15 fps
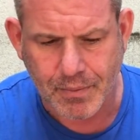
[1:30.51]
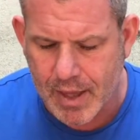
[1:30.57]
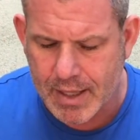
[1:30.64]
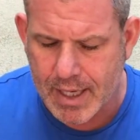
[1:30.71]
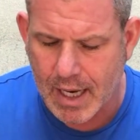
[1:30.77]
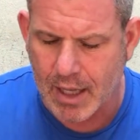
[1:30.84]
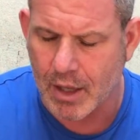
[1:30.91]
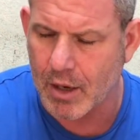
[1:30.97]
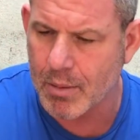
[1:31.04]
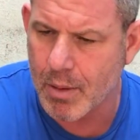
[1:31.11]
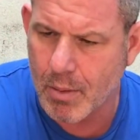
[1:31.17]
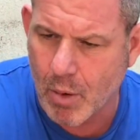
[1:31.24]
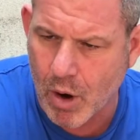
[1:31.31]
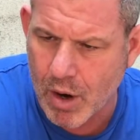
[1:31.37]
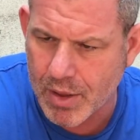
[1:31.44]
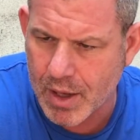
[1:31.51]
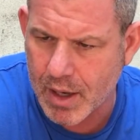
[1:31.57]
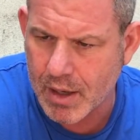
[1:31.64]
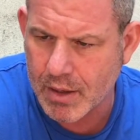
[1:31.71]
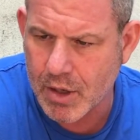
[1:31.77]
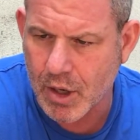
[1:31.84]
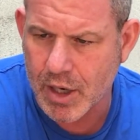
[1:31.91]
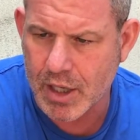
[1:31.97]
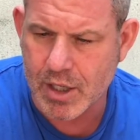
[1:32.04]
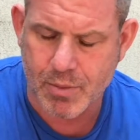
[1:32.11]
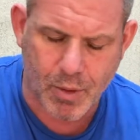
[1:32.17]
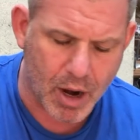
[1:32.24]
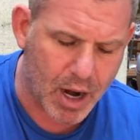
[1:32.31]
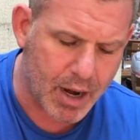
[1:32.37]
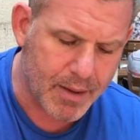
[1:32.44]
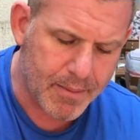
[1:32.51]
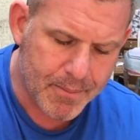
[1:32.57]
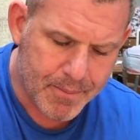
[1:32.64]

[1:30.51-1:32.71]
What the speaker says: And then take a little bit more of the cooking spray